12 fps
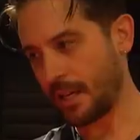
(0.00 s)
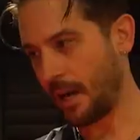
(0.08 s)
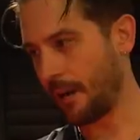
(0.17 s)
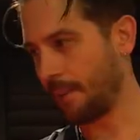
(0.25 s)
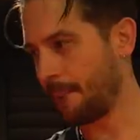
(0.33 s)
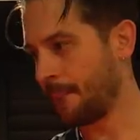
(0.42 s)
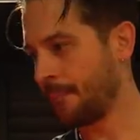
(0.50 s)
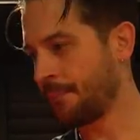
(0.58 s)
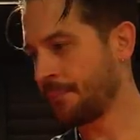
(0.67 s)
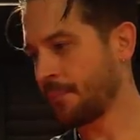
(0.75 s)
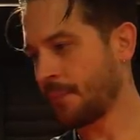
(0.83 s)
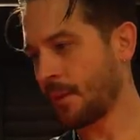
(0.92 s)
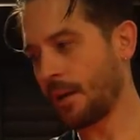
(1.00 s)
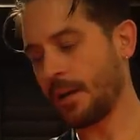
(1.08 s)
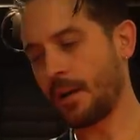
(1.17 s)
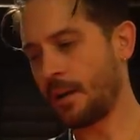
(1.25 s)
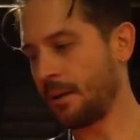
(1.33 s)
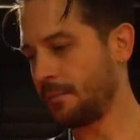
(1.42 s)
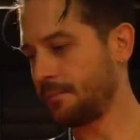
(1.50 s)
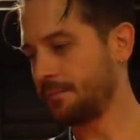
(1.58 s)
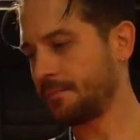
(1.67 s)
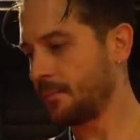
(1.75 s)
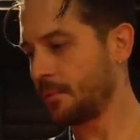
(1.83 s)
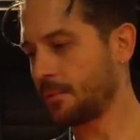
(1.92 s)
time. It
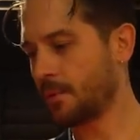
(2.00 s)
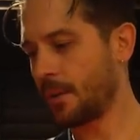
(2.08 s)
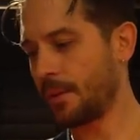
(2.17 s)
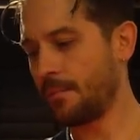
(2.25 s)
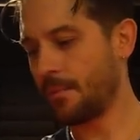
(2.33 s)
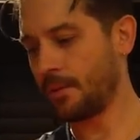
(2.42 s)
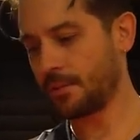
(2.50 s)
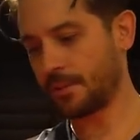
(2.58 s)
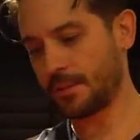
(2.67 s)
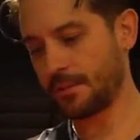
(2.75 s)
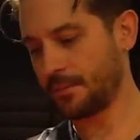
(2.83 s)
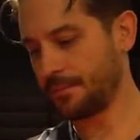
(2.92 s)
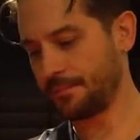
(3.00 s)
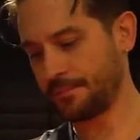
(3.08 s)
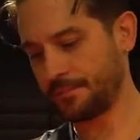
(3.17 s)
was one of the most,